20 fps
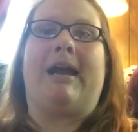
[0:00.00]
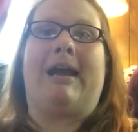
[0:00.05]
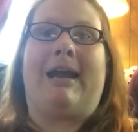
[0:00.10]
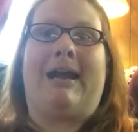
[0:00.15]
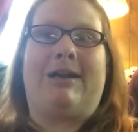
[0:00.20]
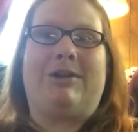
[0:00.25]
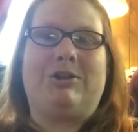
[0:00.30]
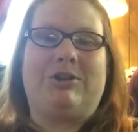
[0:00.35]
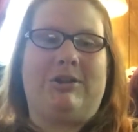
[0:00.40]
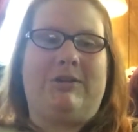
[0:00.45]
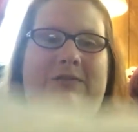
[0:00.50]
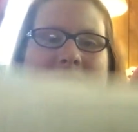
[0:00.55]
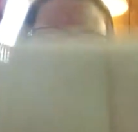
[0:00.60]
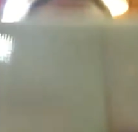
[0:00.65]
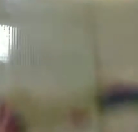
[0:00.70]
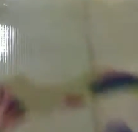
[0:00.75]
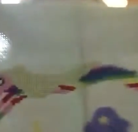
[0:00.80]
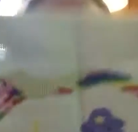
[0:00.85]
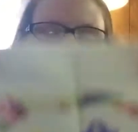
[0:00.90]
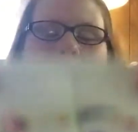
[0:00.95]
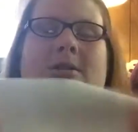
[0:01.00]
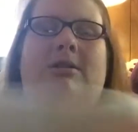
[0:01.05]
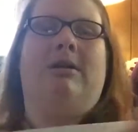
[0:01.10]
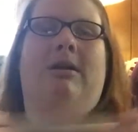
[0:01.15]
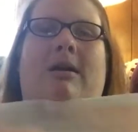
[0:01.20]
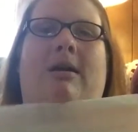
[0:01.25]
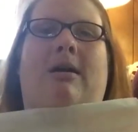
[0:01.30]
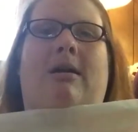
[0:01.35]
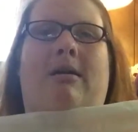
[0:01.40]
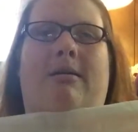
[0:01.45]
I actually finished
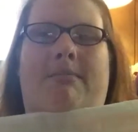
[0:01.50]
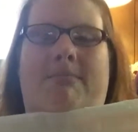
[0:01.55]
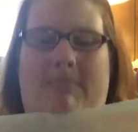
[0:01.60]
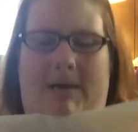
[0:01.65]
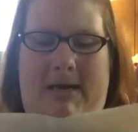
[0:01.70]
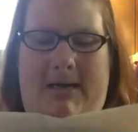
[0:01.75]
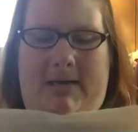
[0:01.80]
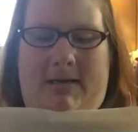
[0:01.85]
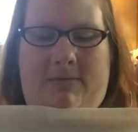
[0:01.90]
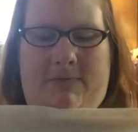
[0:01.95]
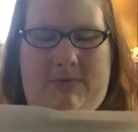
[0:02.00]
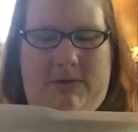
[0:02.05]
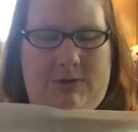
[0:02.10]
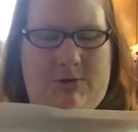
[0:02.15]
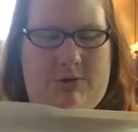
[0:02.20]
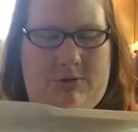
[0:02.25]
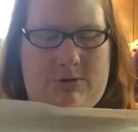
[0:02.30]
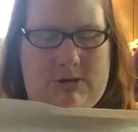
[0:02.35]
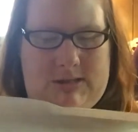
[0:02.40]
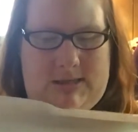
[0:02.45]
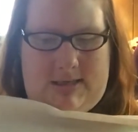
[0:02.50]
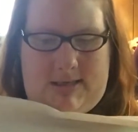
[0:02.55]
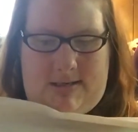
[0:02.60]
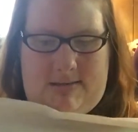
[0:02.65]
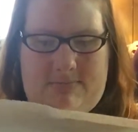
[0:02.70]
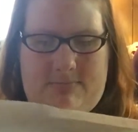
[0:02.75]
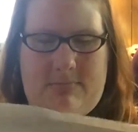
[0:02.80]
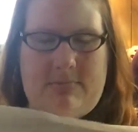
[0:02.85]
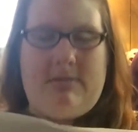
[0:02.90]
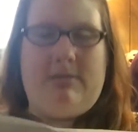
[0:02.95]
my Adventure Time